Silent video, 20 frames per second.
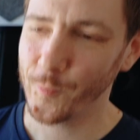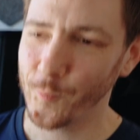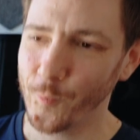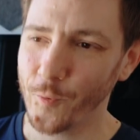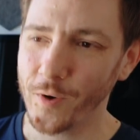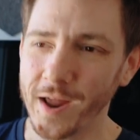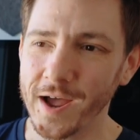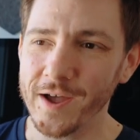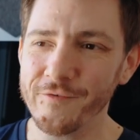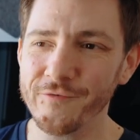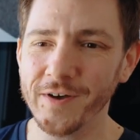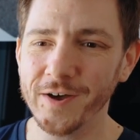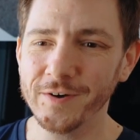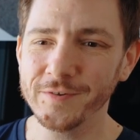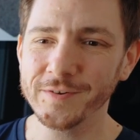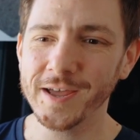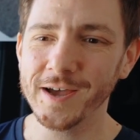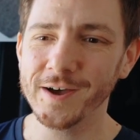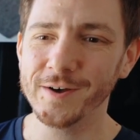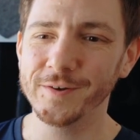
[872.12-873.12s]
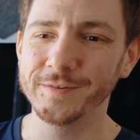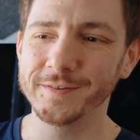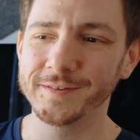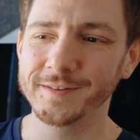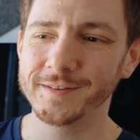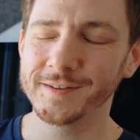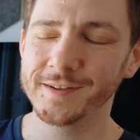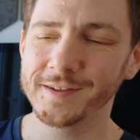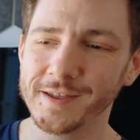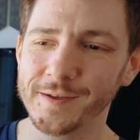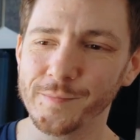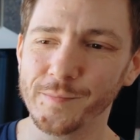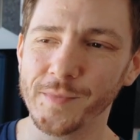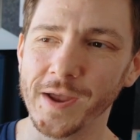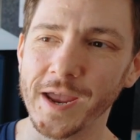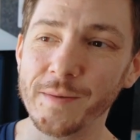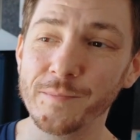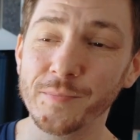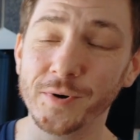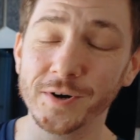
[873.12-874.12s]
What I found out,
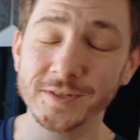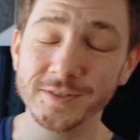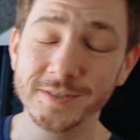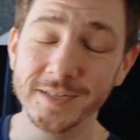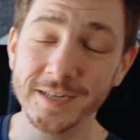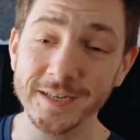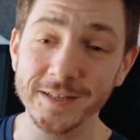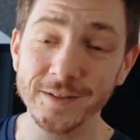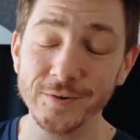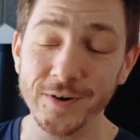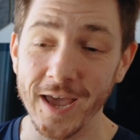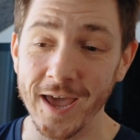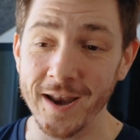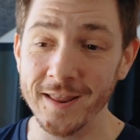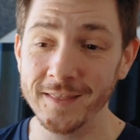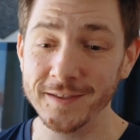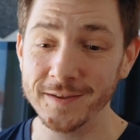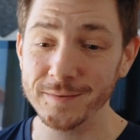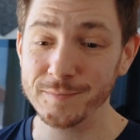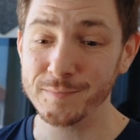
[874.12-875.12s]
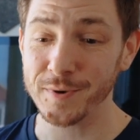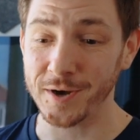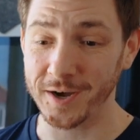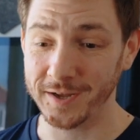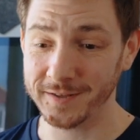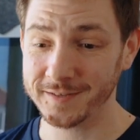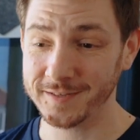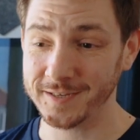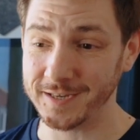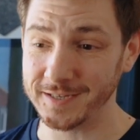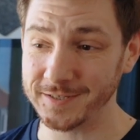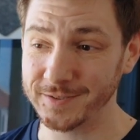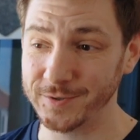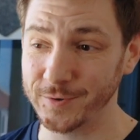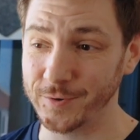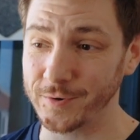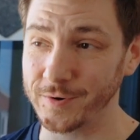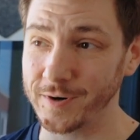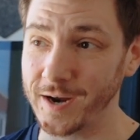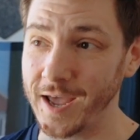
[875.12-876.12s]
in particular editing podcasts
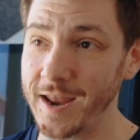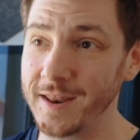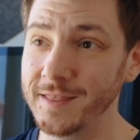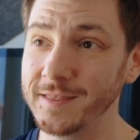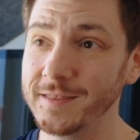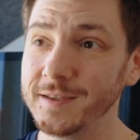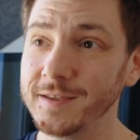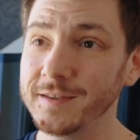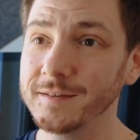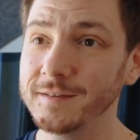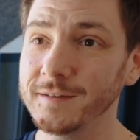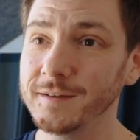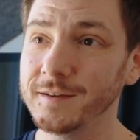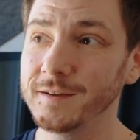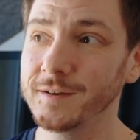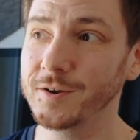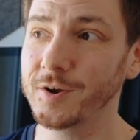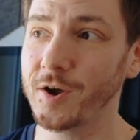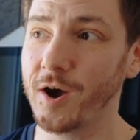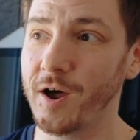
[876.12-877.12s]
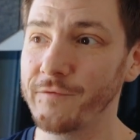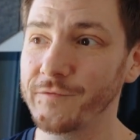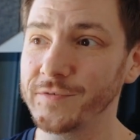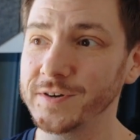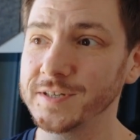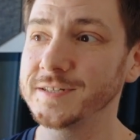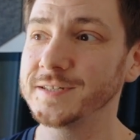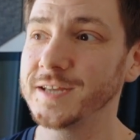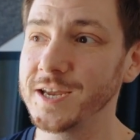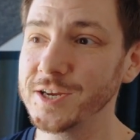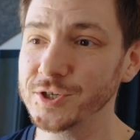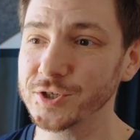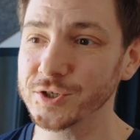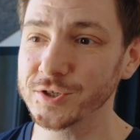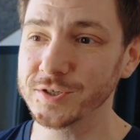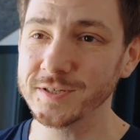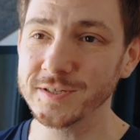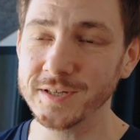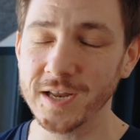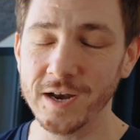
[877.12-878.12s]
or editing
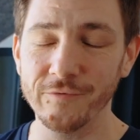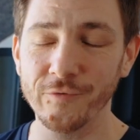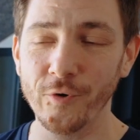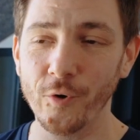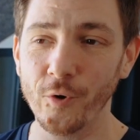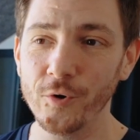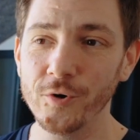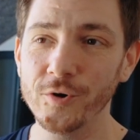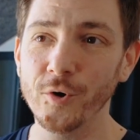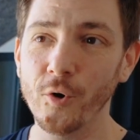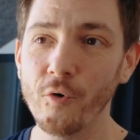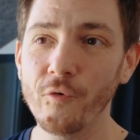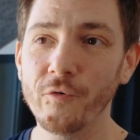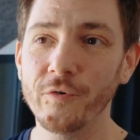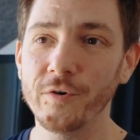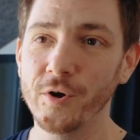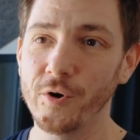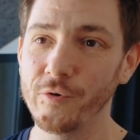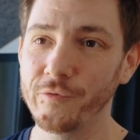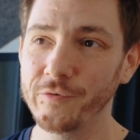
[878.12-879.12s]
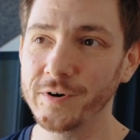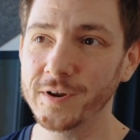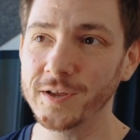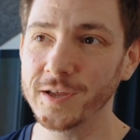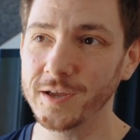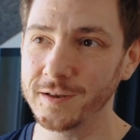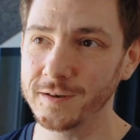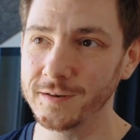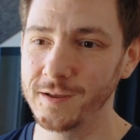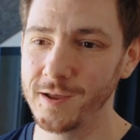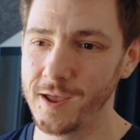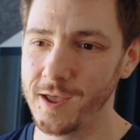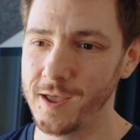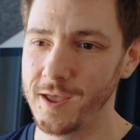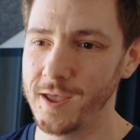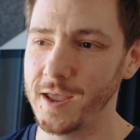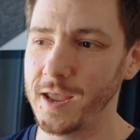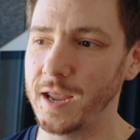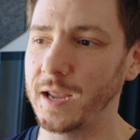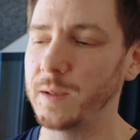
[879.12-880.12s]
conversations that I've heard over and over again,
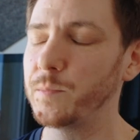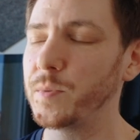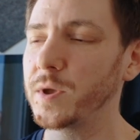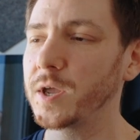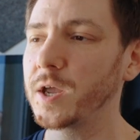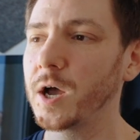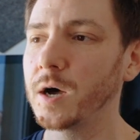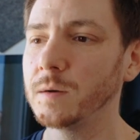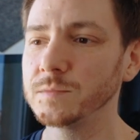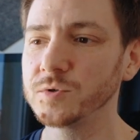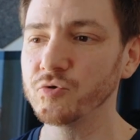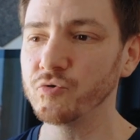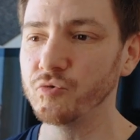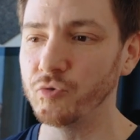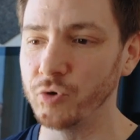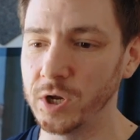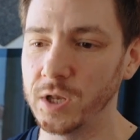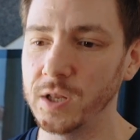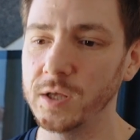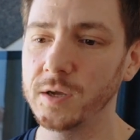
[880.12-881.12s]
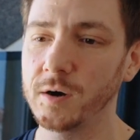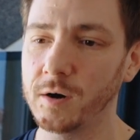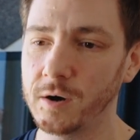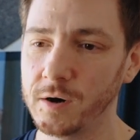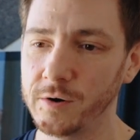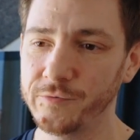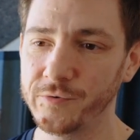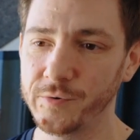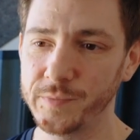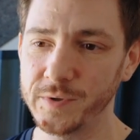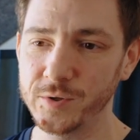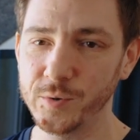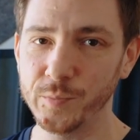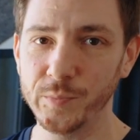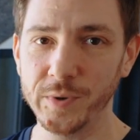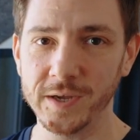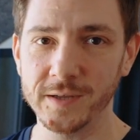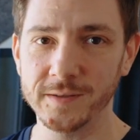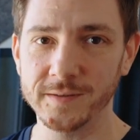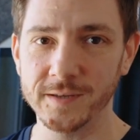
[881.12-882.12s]
it becomes really hard for me to
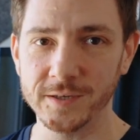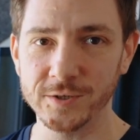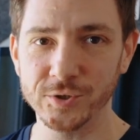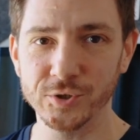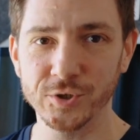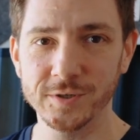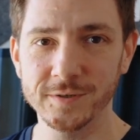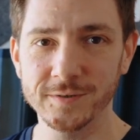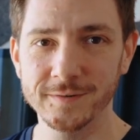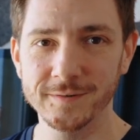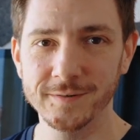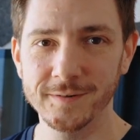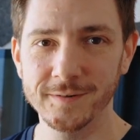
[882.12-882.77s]
pay attention.